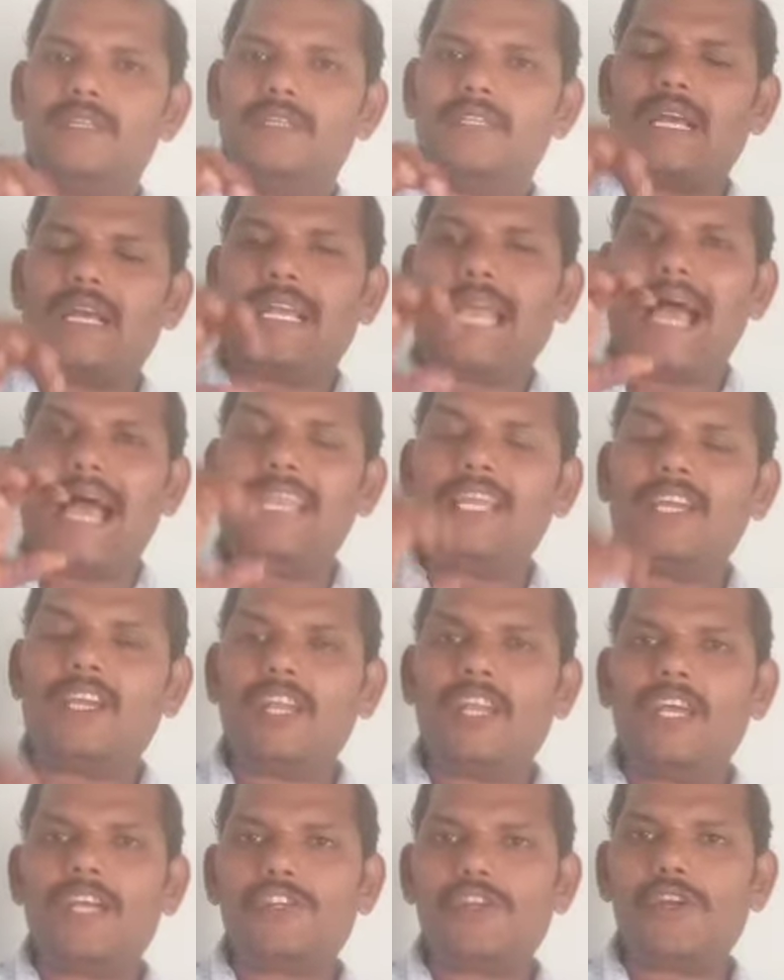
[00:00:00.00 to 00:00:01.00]
the
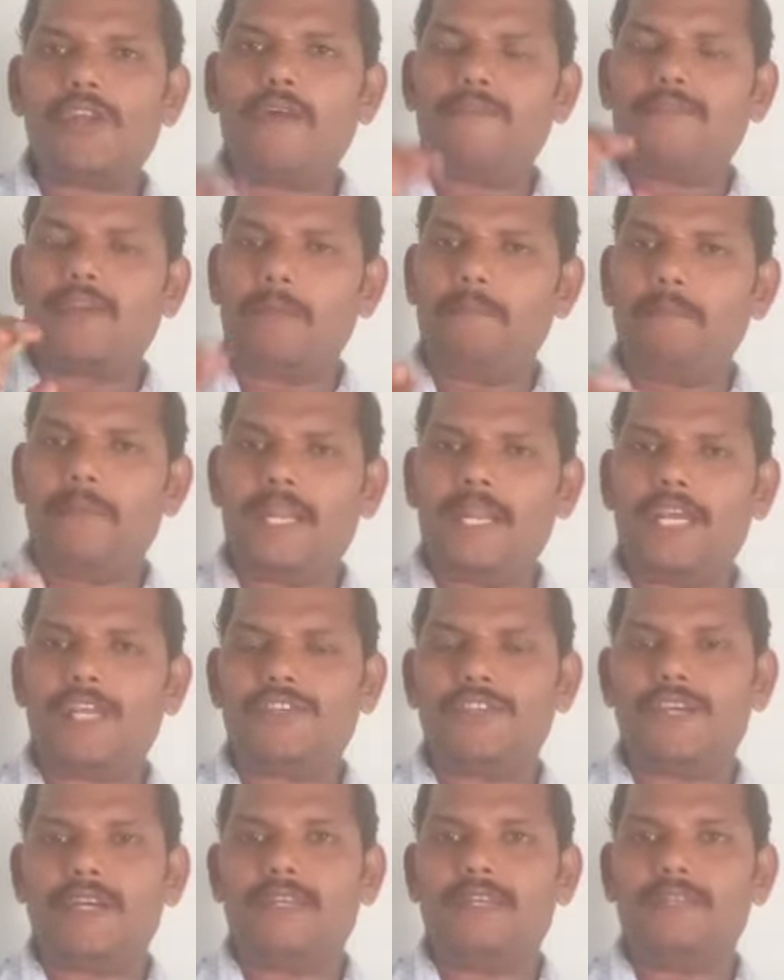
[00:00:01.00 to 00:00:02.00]
calculation of
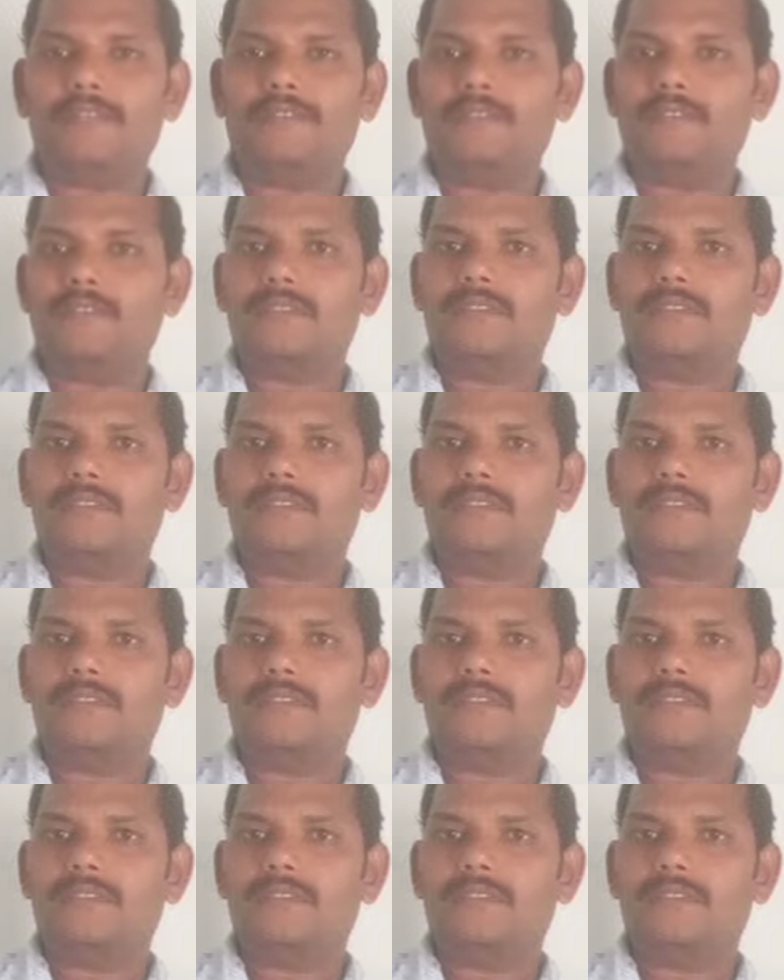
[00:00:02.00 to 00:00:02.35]
temperature,